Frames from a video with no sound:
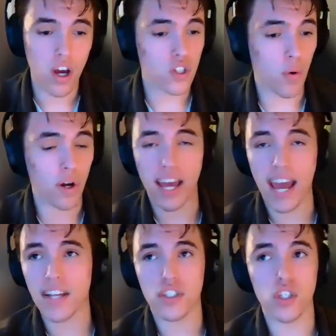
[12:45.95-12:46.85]
So I wanted to
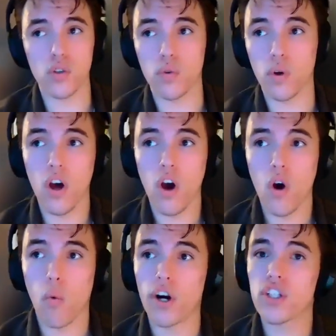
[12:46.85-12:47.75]
ask you,
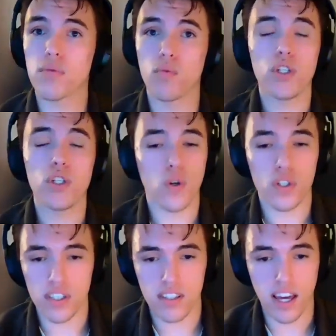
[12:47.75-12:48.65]
what are some
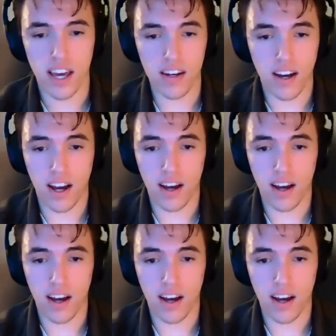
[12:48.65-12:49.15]
resources that,